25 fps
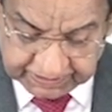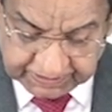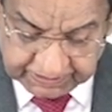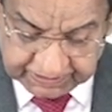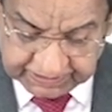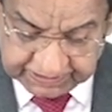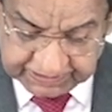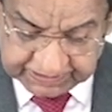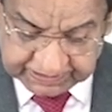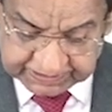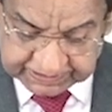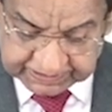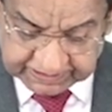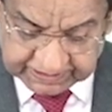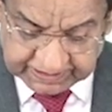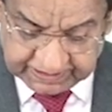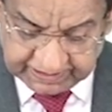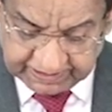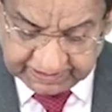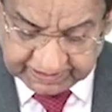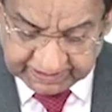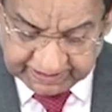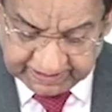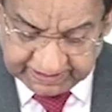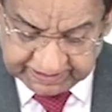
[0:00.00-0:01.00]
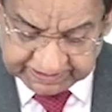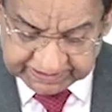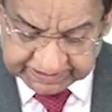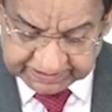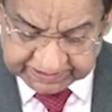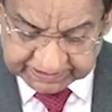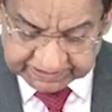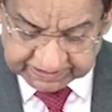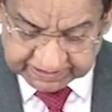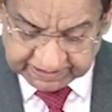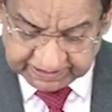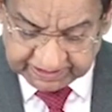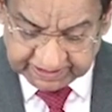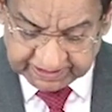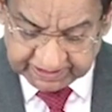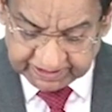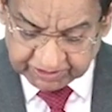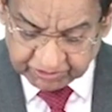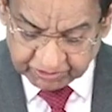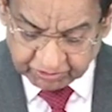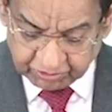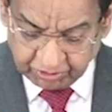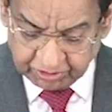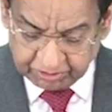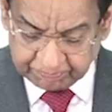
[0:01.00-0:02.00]
Skin rash is seen in
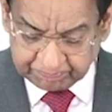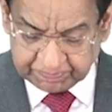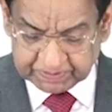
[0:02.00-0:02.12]
good